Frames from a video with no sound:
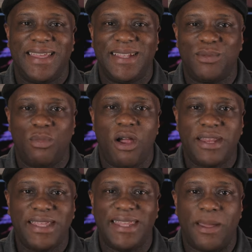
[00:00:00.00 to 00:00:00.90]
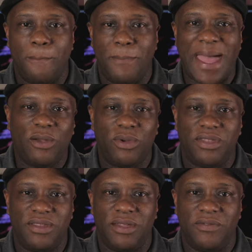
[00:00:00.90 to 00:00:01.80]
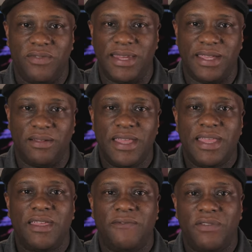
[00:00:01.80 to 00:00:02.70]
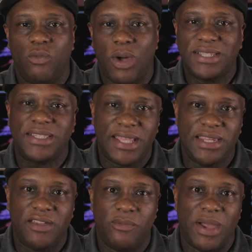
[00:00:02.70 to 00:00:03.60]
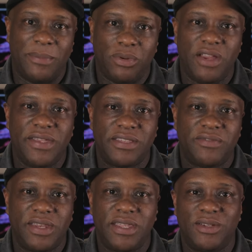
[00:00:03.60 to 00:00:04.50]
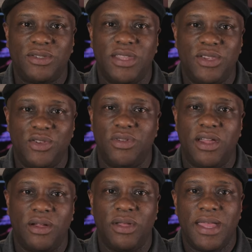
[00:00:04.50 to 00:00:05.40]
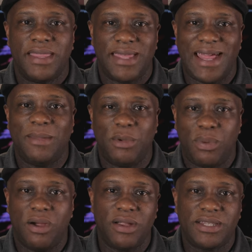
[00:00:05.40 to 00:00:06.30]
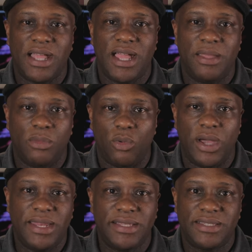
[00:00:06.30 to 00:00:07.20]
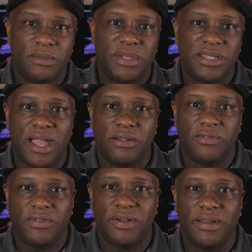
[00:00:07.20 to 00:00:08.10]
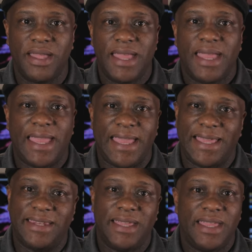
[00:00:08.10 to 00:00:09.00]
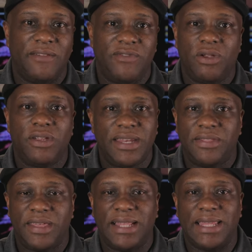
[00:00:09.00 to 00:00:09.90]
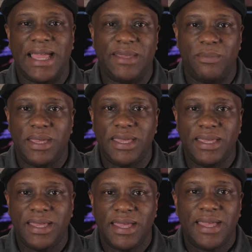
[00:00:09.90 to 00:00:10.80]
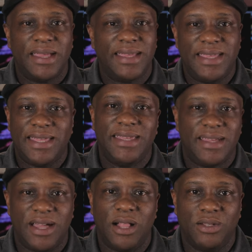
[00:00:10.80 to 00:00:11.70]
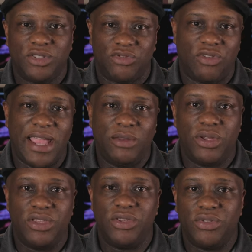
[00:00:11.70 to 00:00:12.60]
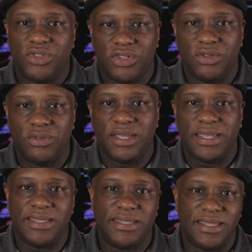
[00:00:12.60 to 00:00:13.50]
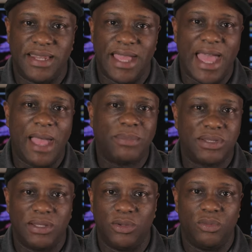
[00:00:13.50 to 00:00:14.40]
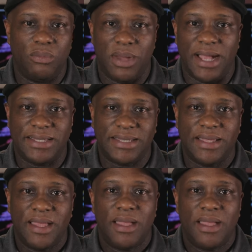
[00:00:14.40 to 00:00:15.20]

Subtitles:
It's Marty and I'm back with another video. If you've watched any of my previous videos, then you know that I am a part-time wedding cinematographer. And if you're anything like me, getting colors right when you shoot is an absolute must.